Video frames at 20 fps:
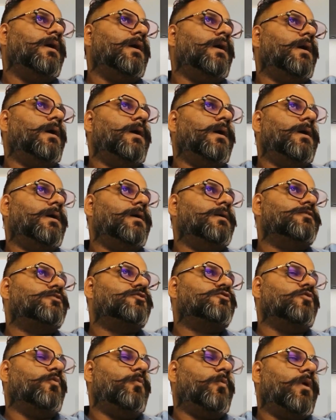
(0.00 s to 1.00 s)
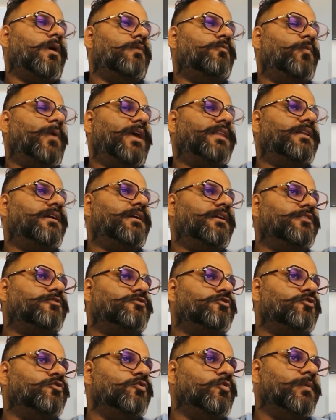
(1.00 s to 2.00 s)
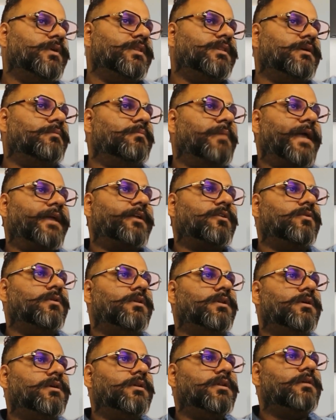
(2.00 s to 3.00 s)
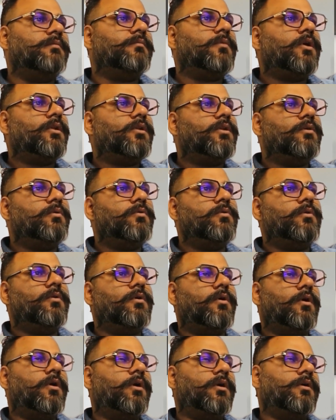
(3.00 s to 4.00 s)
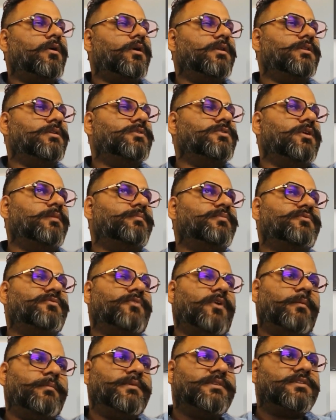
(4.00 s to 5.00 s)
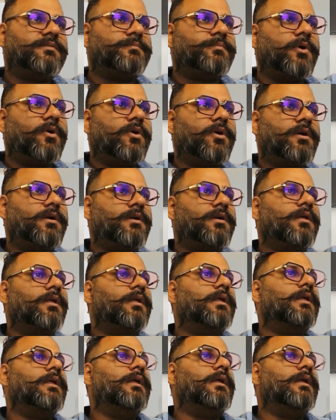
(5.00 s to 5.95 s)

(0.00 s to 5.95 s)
So whether it is to do with the micro learning module or on the job performance support